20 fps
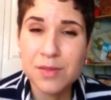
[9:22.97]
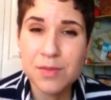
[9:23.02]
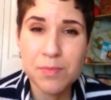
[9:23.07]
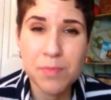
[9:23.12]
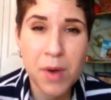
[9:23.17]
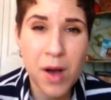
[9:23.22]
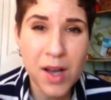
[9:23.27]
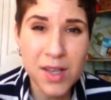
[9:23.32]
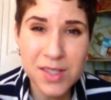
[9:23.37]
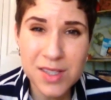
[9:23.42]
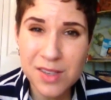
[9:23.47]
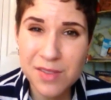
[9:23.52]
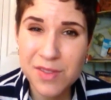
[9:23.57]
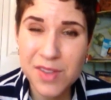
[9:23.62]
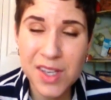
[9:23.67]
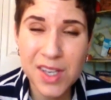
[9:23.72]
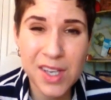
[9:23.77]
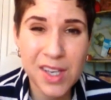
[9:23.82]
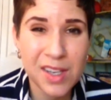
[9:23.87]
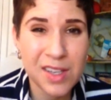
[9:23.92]
Positive
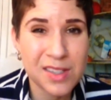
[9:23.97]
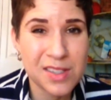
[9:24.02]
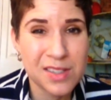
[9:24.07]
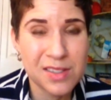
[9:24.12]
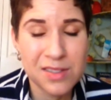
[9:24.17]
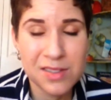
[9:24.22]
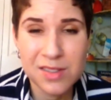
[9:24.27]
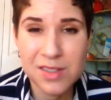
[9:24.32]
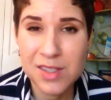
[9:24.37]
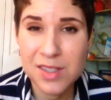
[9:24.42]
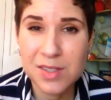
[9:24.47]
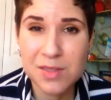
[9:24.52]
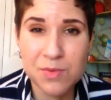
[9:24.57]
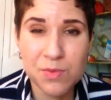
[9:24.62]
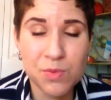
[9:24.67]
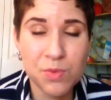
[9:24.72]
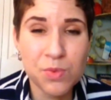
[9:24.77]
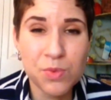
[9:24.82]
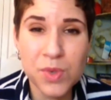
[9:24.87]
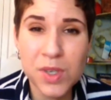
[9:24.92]
thinking is
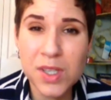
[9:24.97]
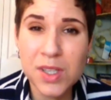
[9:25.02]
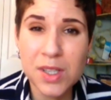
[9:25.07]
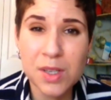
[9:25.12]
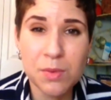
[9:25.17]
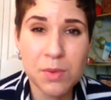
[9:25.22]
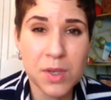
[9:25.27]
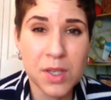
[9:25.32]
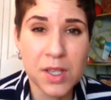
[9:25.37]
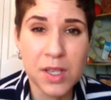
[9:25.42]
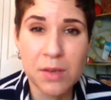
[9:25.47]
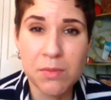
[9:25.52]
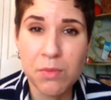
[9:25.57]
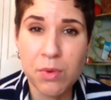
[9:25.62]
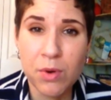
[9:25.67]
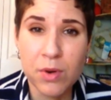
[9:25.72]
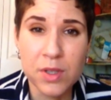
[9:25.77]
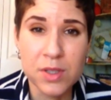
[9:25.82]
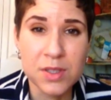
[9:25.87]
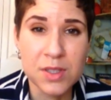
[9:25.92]
really, really
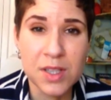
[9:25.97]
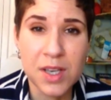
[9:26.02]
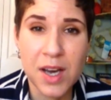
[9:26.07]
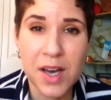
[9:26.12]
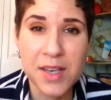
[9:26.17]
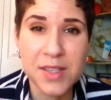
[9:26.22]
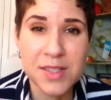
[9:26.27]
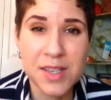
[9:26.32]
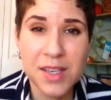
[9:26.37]
important, guys.